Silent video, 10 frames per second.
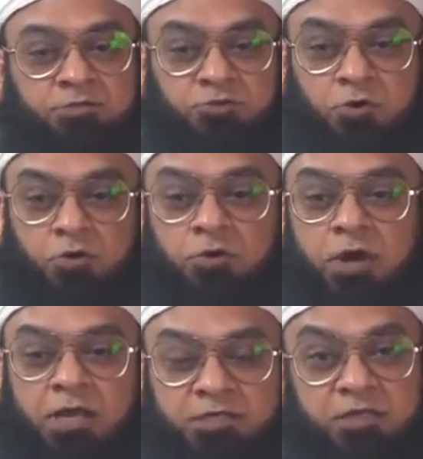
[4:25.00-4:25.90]
So
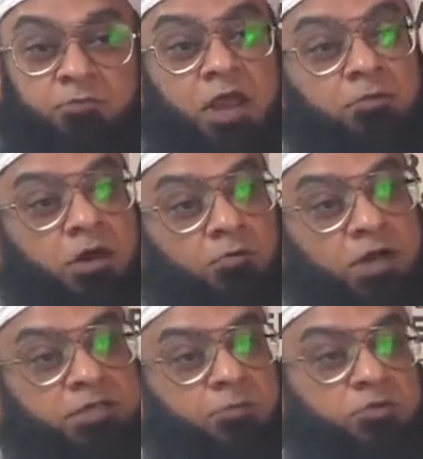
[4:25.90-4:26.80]
Hazrat Ibrahim
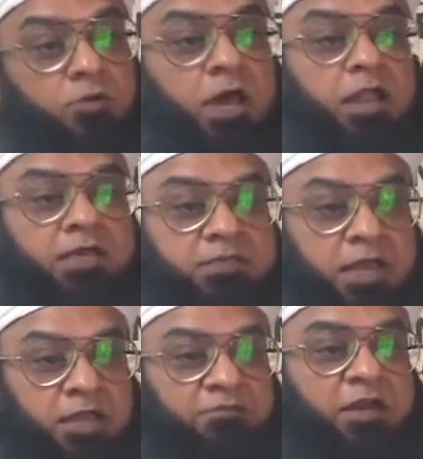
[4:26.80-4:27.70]
Khawas rahmatullah alayh
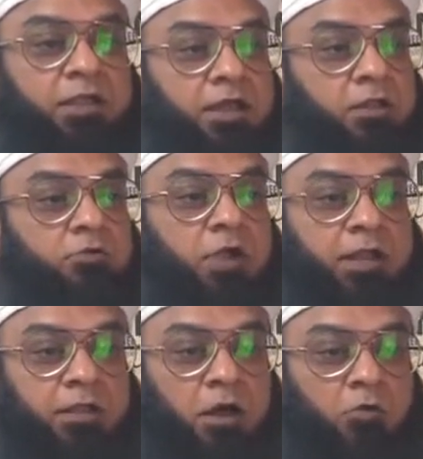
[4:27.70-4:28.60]
said, if I tell you
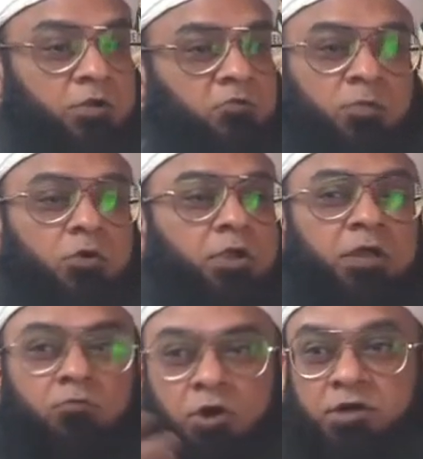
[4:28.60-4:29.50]
right now, it will be
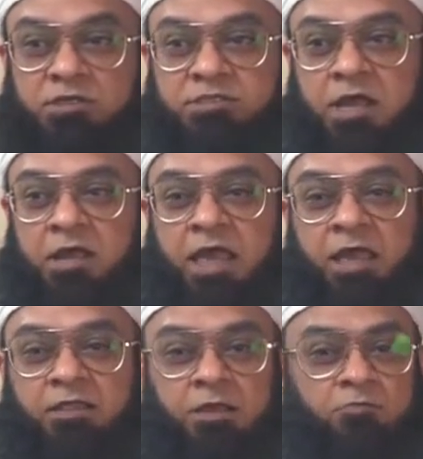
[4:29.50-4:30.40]
only words,
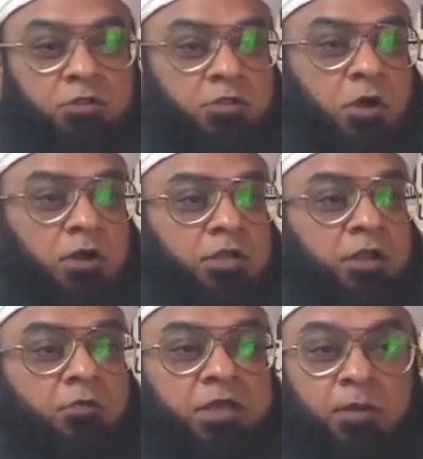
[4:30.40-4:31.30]
and they will not
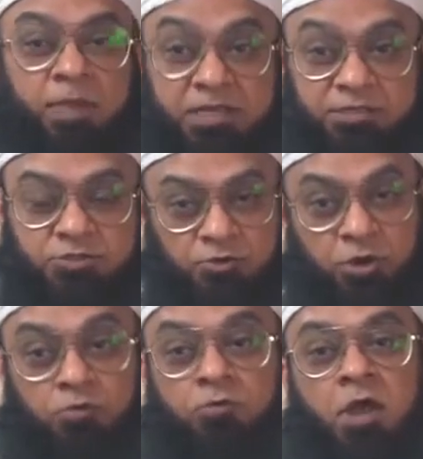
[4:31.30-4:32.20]
convey the message to
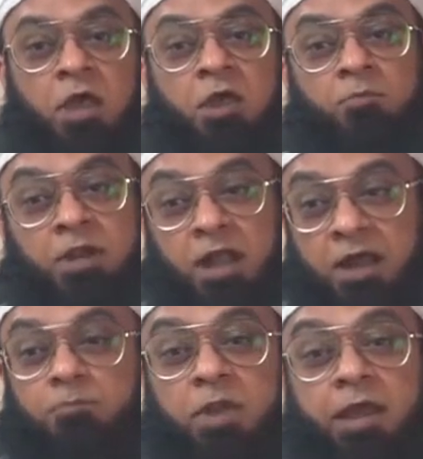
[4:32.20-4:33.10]
you. But
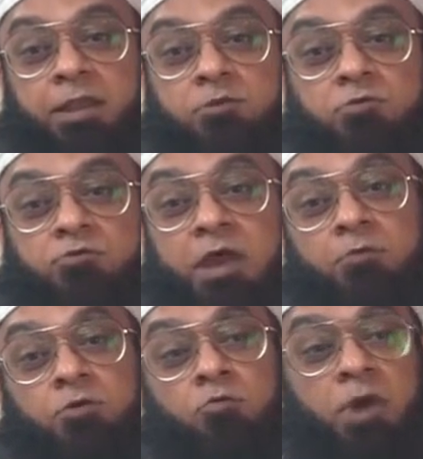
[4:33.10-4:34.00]
I am planning to
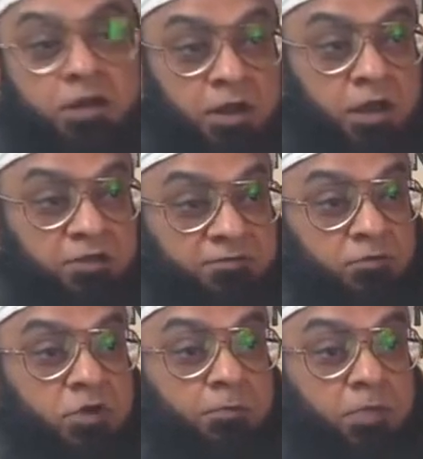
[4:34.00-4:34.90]
travel to Makkah. If
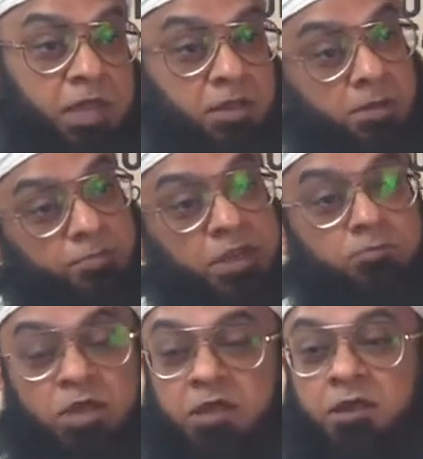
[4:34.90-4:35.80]
you come
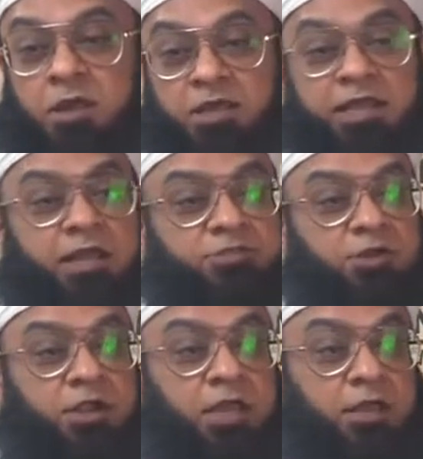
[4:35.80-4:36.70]
accompany me in that
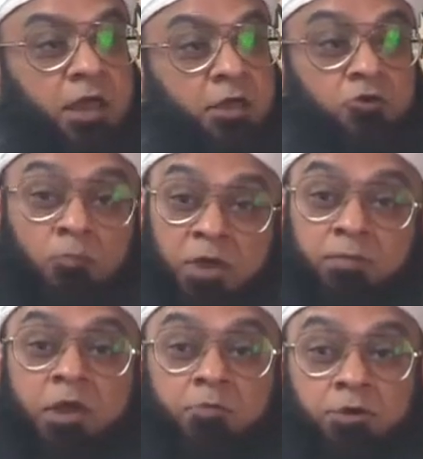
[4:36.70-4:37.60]
journey, you may
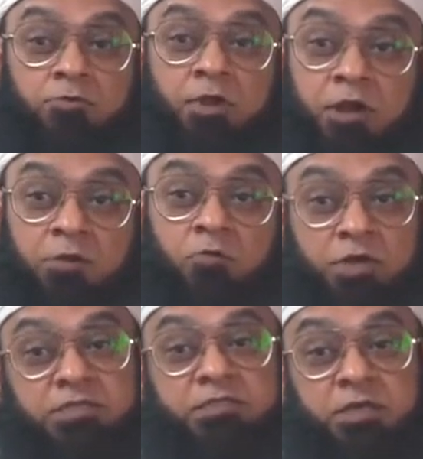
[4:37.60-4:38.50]
be able to learn
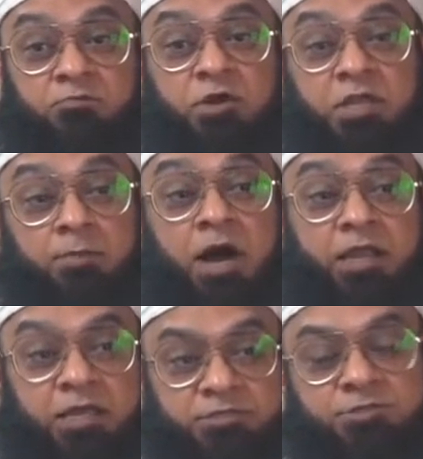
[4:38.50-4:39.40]
what is what
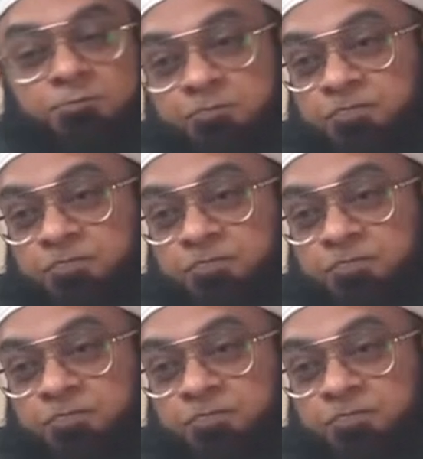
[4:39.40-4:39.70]
Iman is.